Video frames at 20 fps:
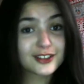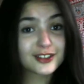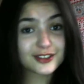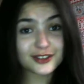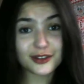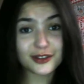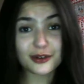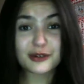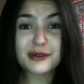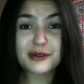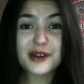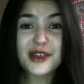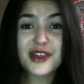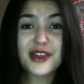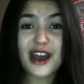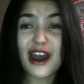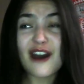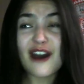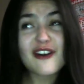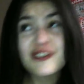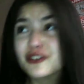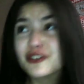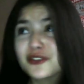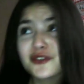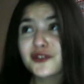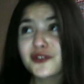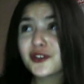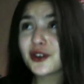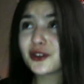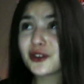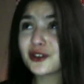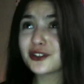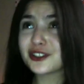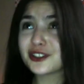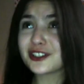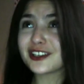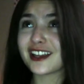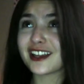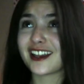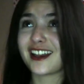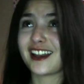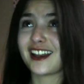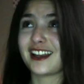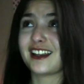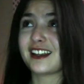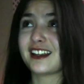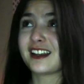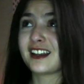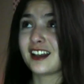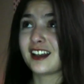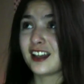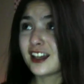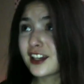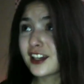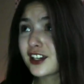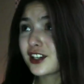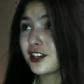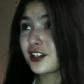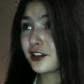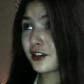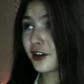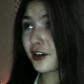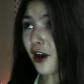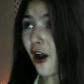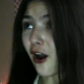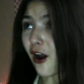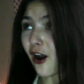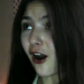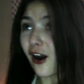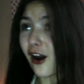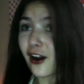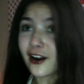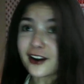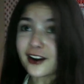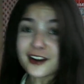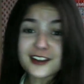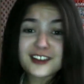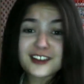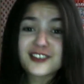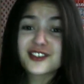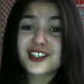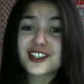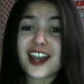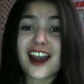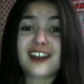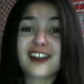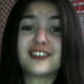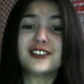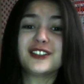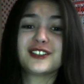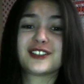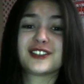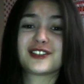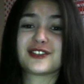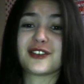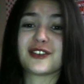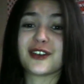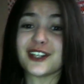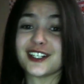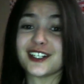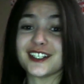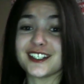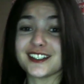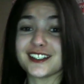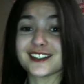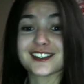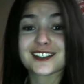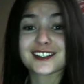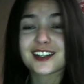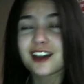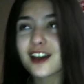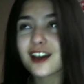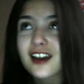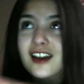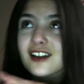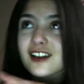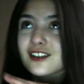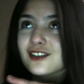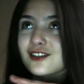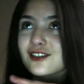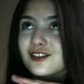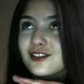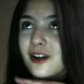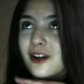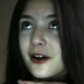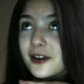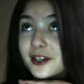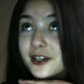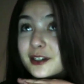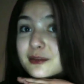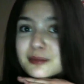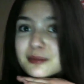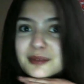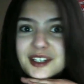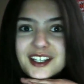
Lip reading: So without further delay, here are the childhood stories starring